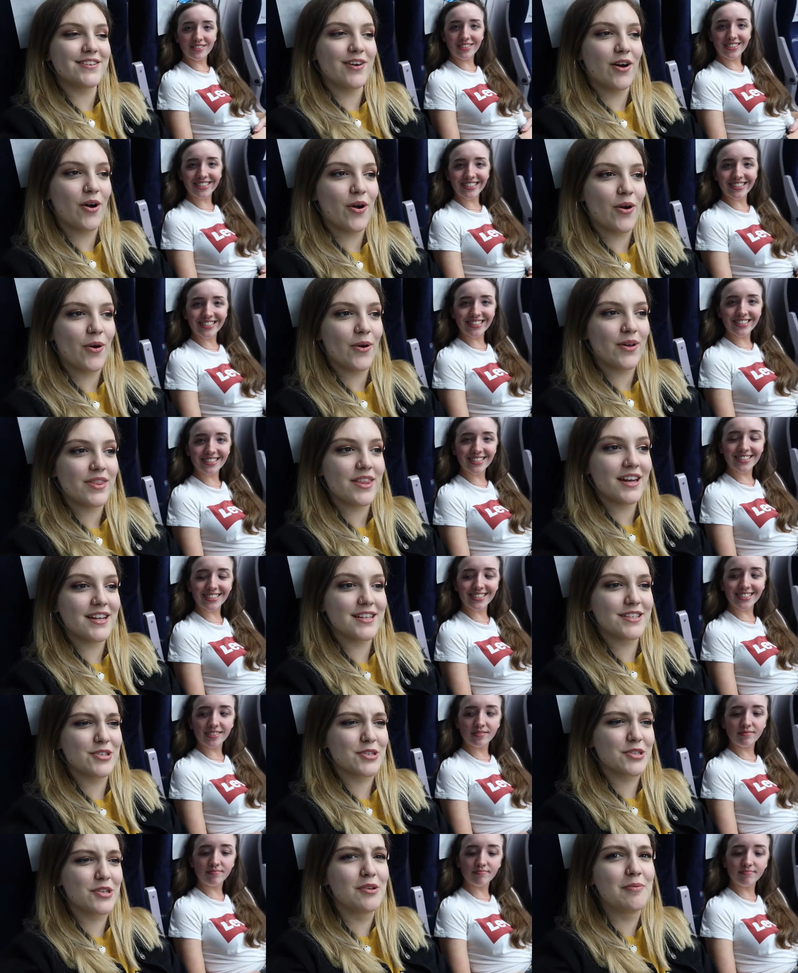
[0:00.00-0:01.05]
Speaker 1: So then
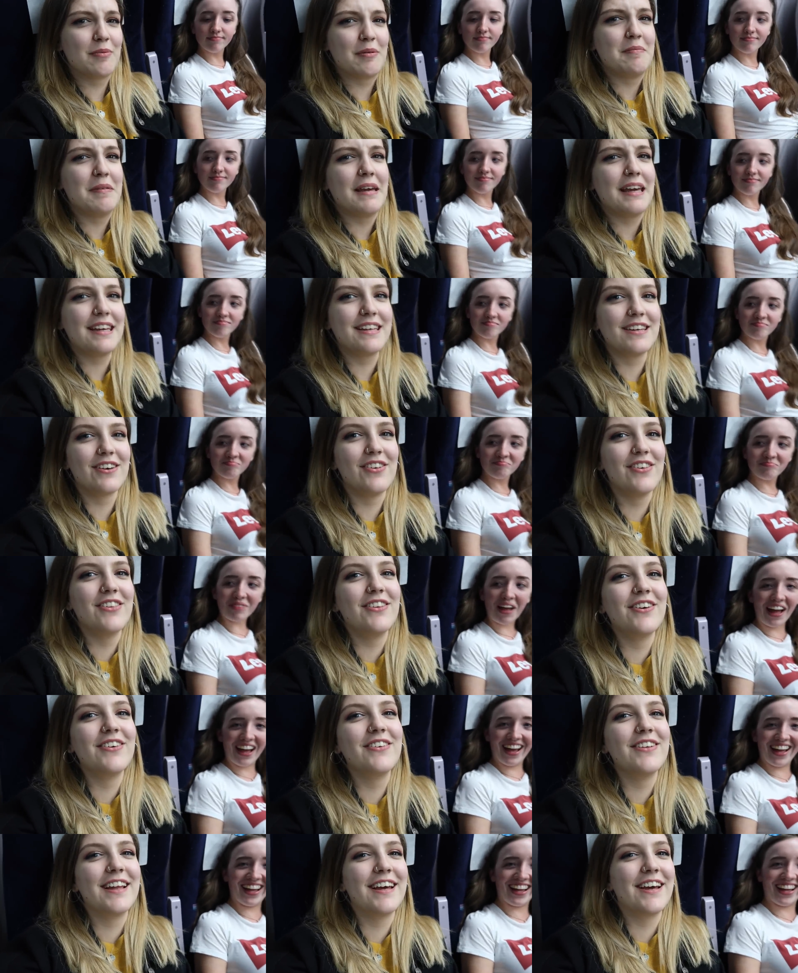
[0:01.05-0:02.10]
it's just going to be me all
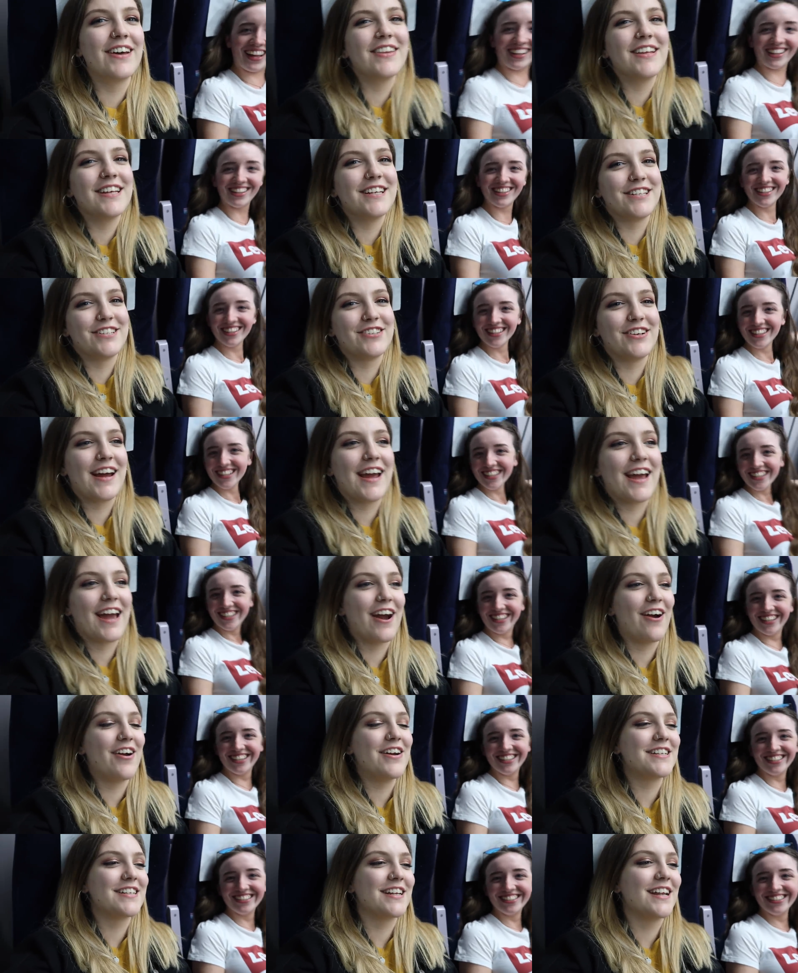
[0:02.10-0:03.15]
over this train
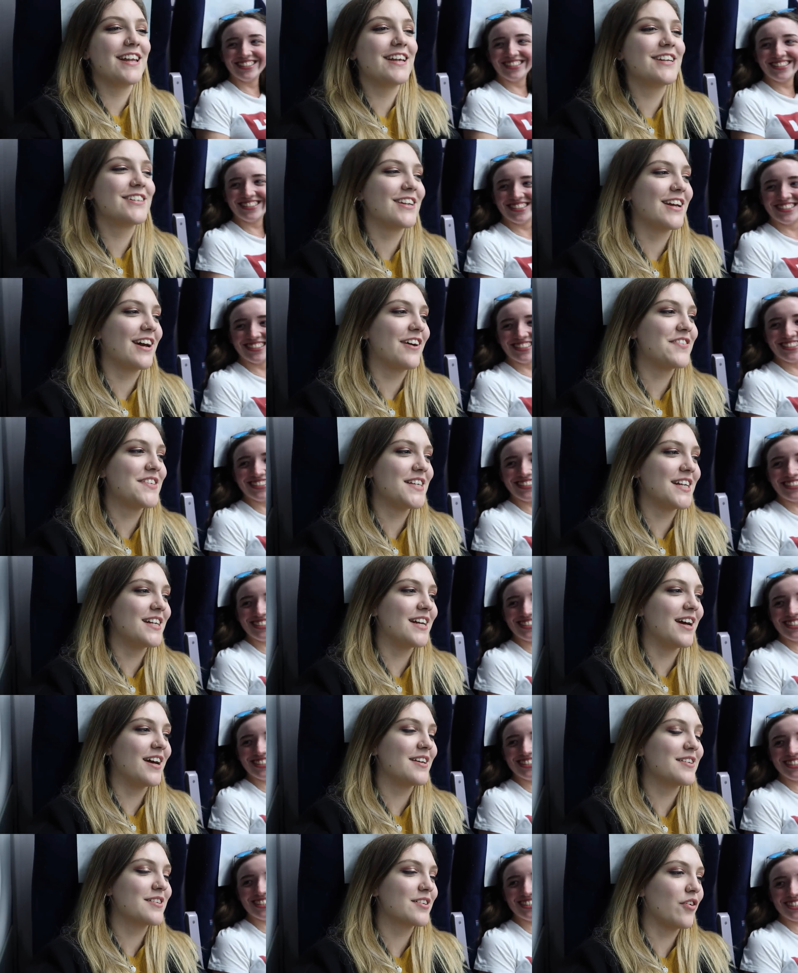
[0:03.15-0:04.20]
carriage, and literally I've seen
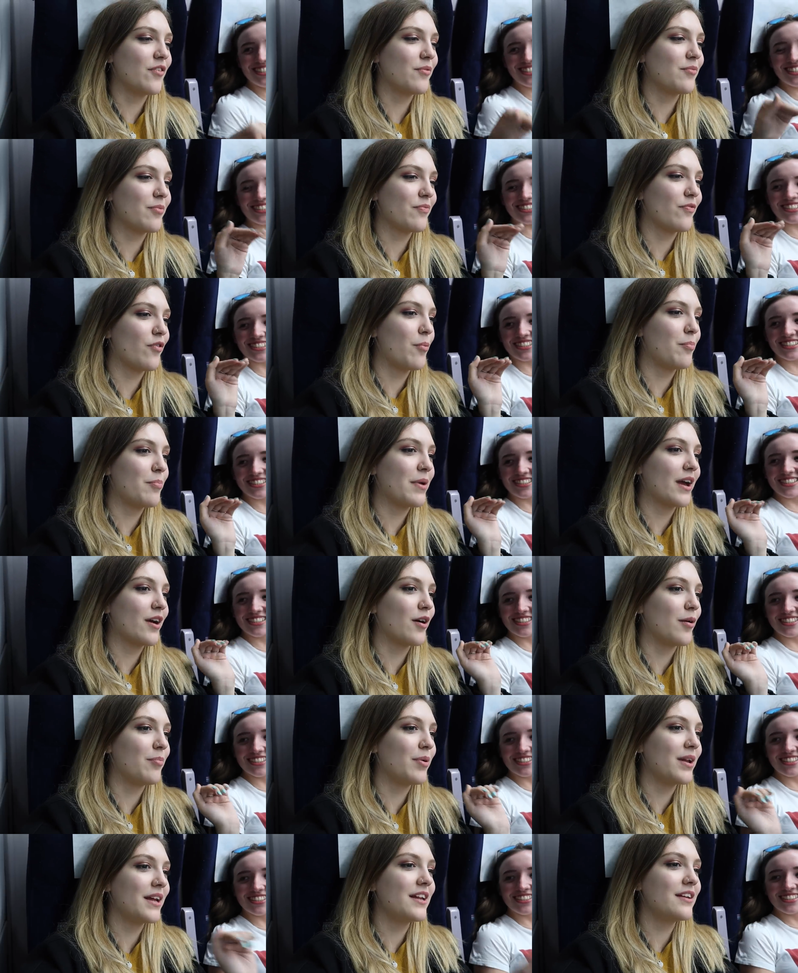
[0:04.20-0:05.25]
it. It's gone from being
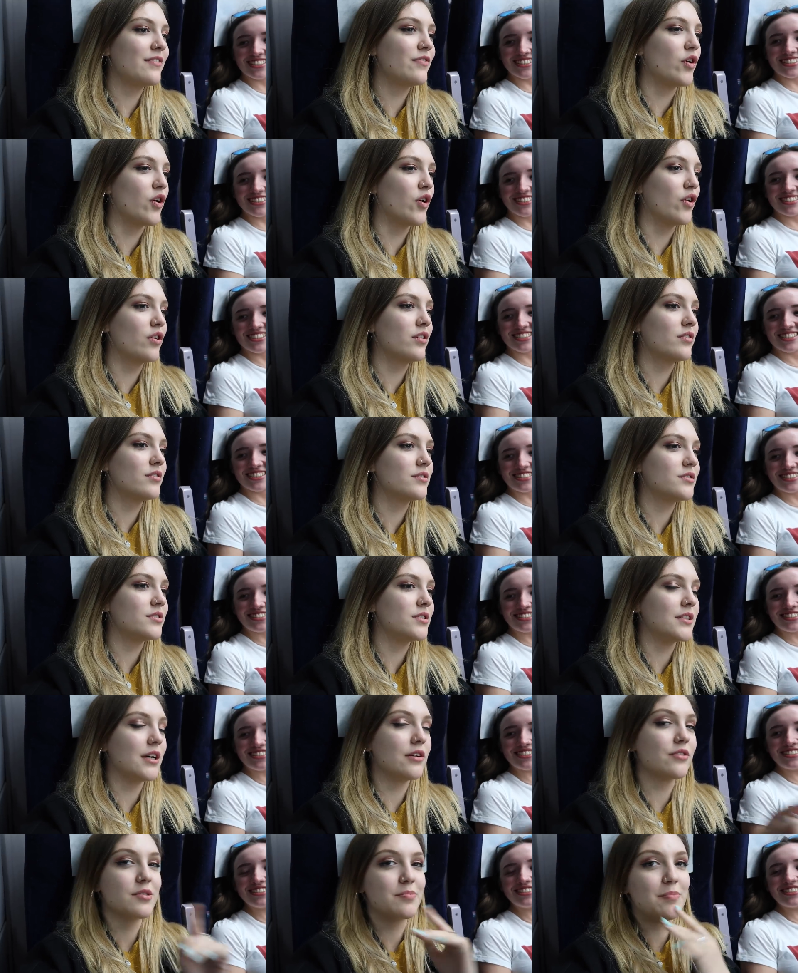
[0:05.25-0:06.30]
completely full
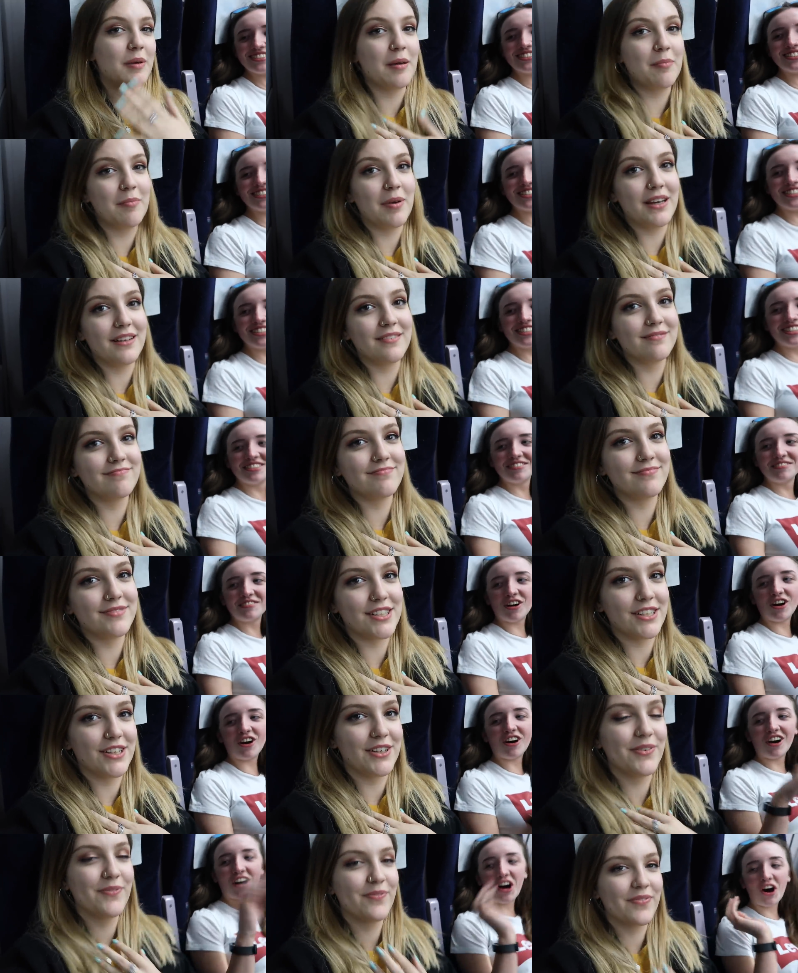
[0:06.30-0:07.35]
to now just being me.
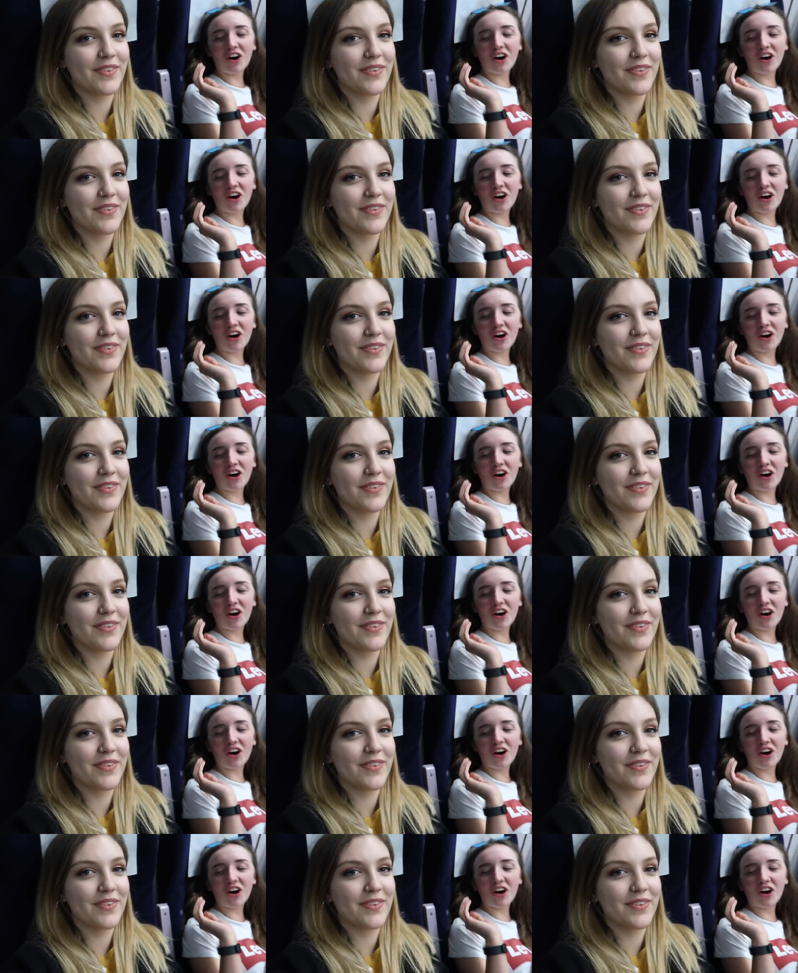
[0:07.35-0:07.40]
So